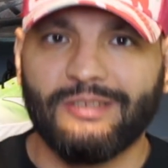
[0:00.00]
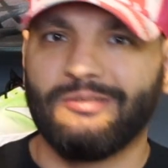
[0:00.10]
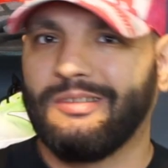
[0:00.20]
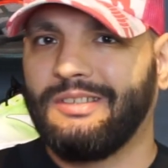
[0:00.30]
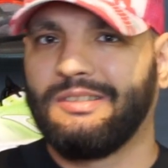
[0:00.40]

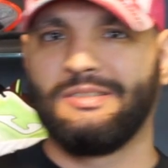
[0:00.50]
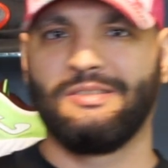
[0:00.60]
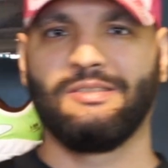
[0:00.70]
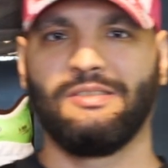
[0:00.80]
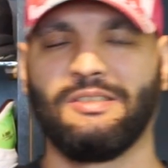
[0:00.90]
Huh?
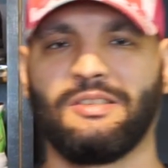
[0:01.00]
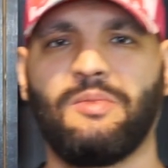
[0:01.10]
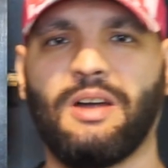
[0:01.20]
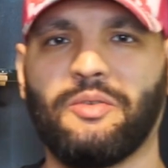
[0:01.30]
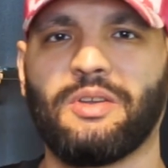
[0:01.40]
Come
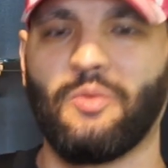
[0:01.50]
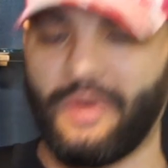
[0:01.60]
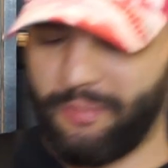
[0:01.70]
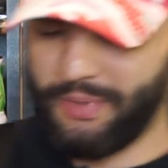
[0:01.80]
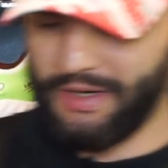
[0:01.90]
on, you can
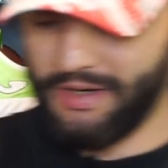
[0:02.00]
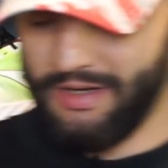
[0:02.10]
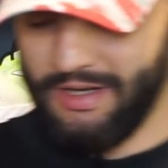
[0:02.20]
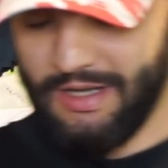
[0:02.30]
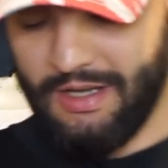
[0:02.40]
wear pink.
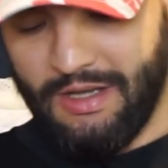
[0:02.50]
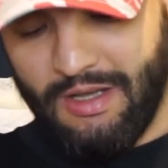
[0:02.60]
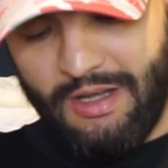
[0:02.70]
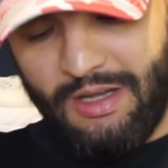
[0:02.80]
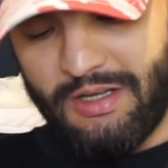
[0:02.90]

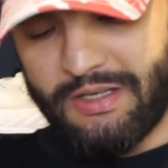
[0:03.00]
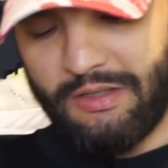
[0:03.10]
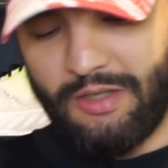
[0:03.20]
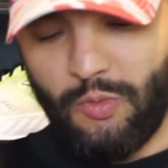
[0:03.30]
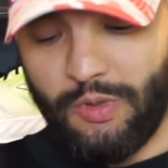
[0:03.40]
And let's
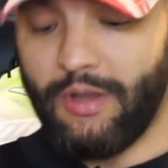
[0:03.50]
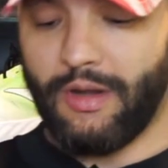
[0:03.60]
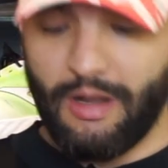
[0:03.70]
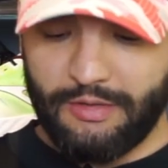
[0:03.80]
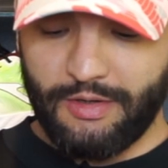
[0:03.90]
continue with
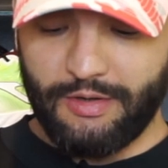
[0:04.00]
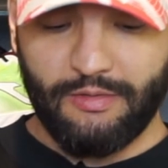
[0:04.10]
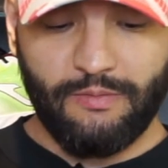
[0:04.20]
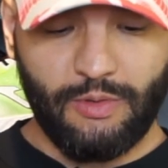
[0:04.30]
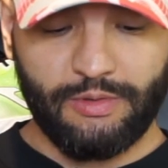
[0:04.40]
another Von